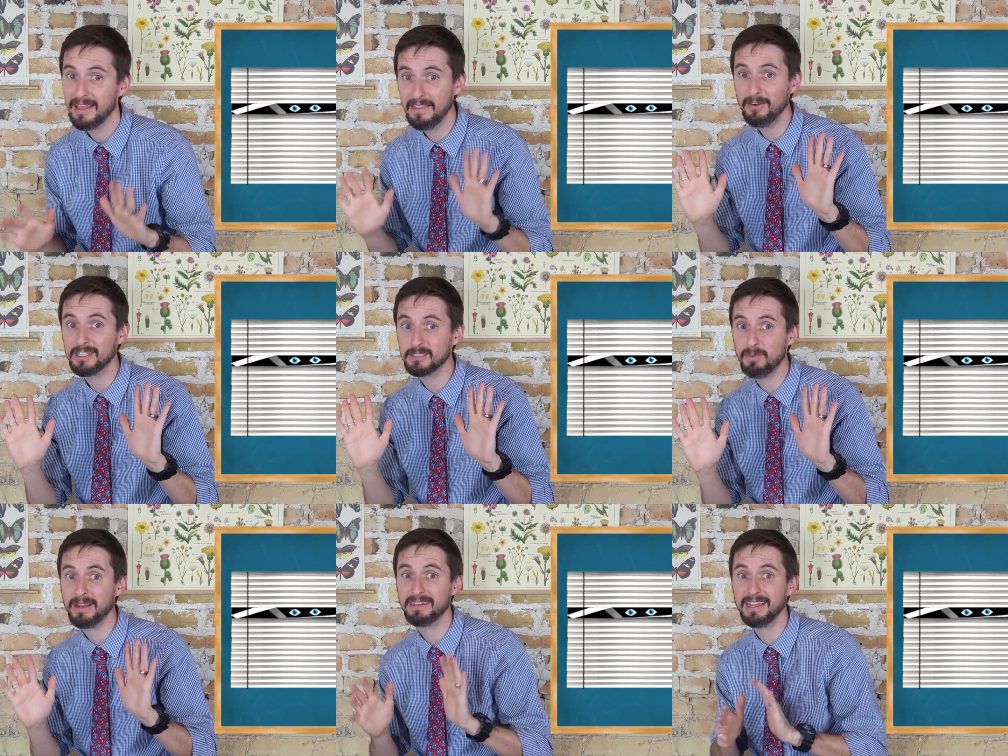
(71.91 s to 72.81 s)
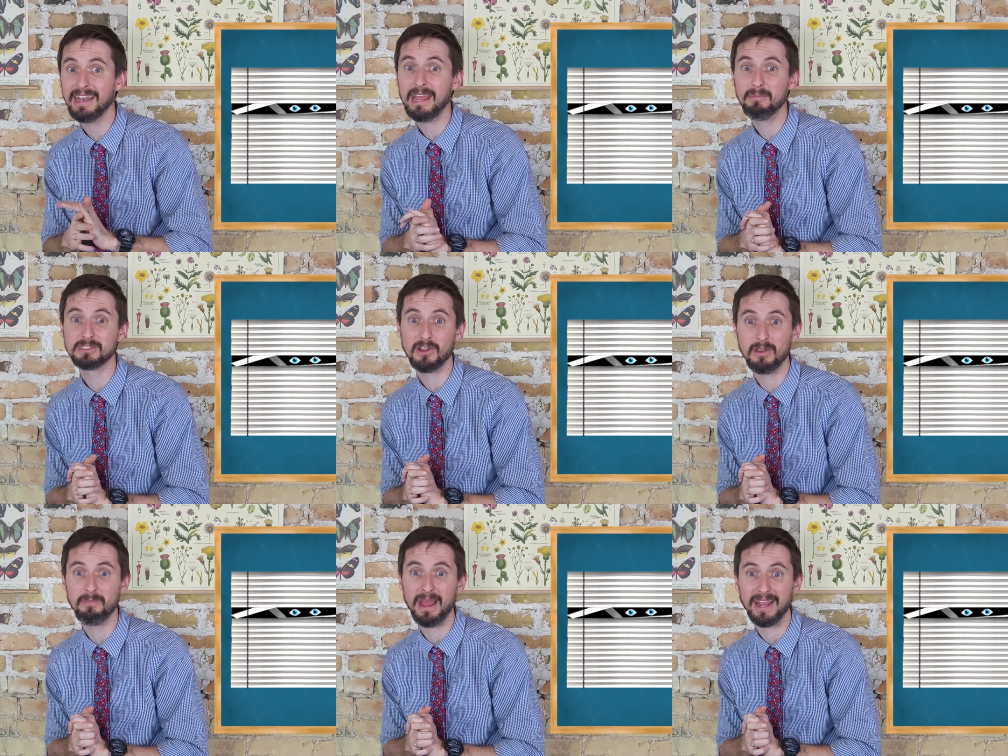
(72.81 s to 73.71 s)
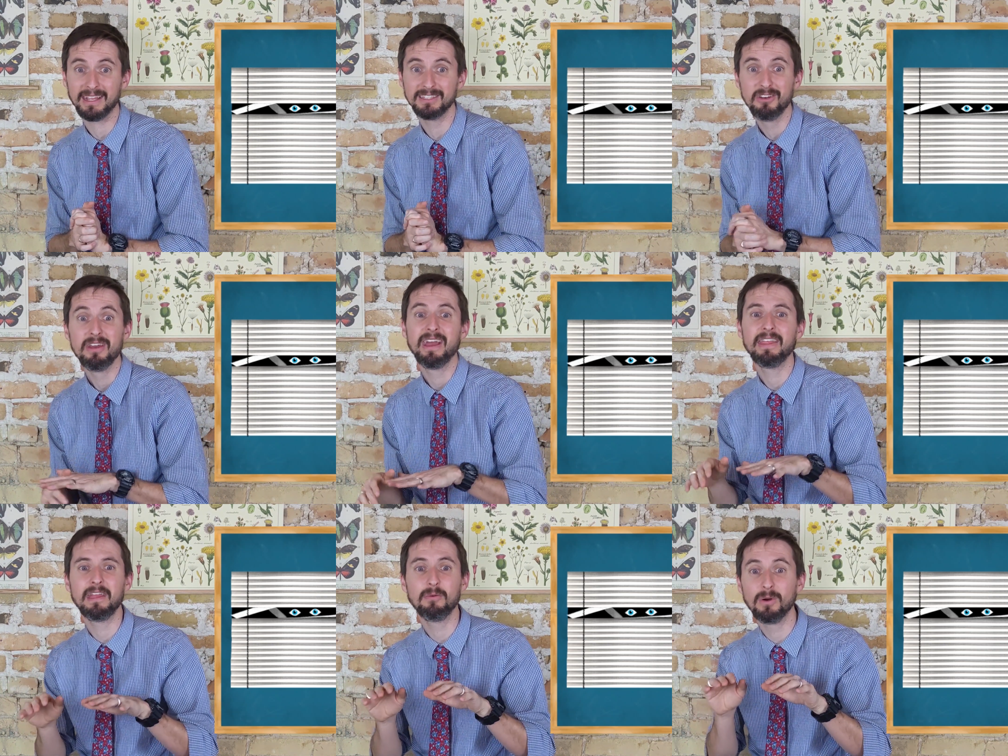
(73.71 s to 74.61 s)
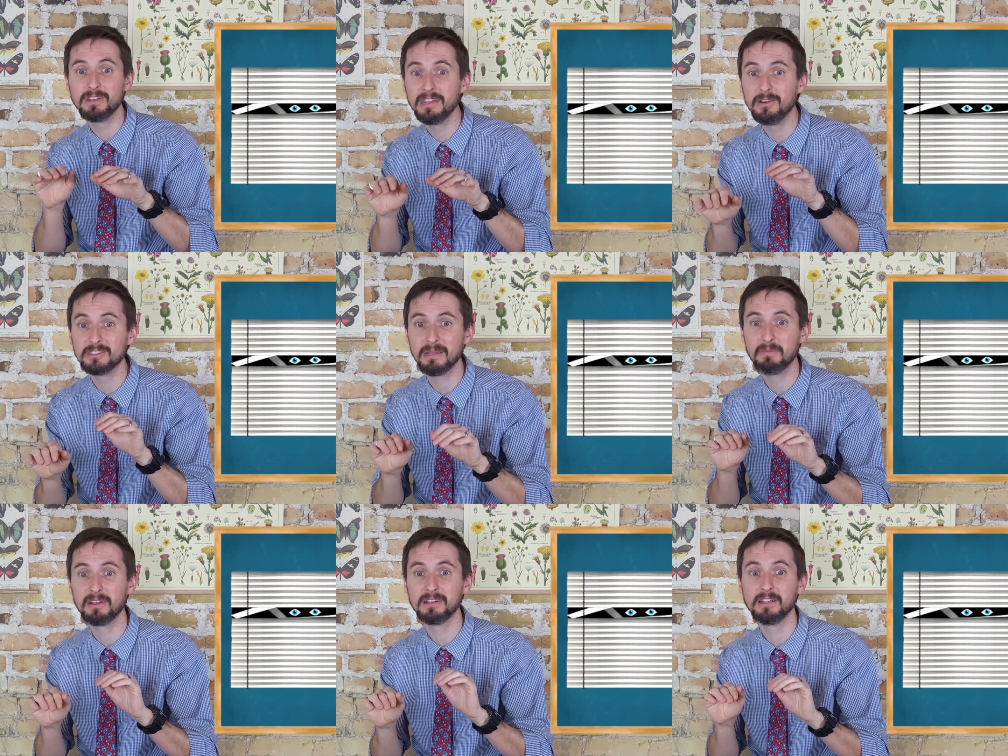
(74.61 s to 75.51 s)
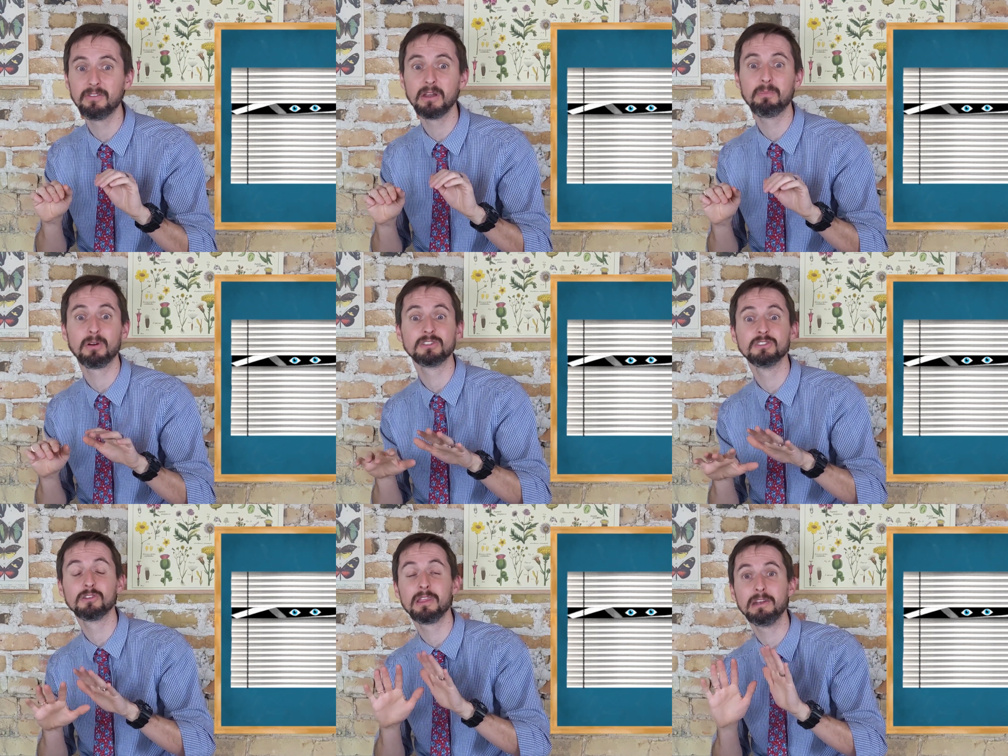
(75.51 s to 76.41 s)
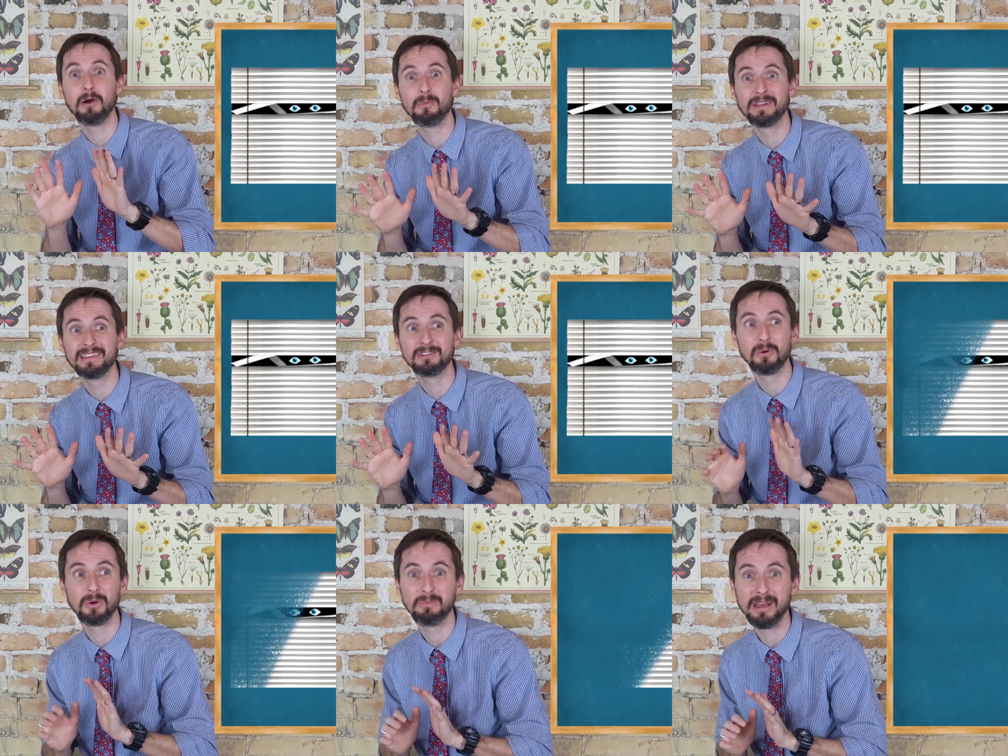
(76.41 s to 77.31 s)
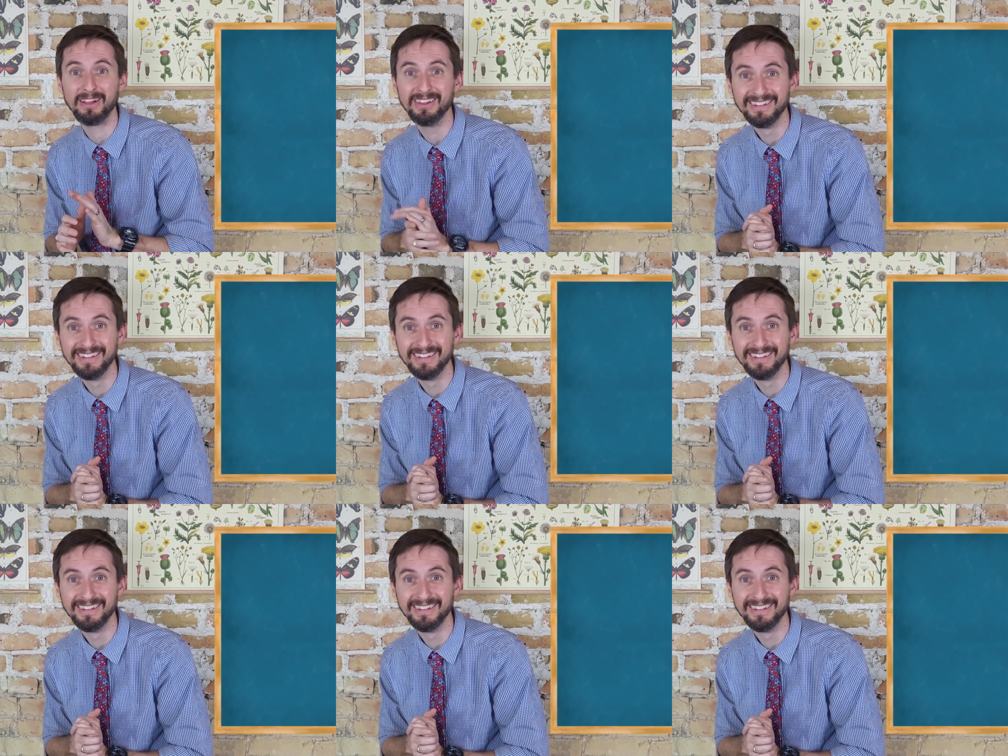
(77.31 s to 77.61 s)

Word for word: and they're expecting an Amazon package and they want to intercept the delivery person so they don't ring the doorbell.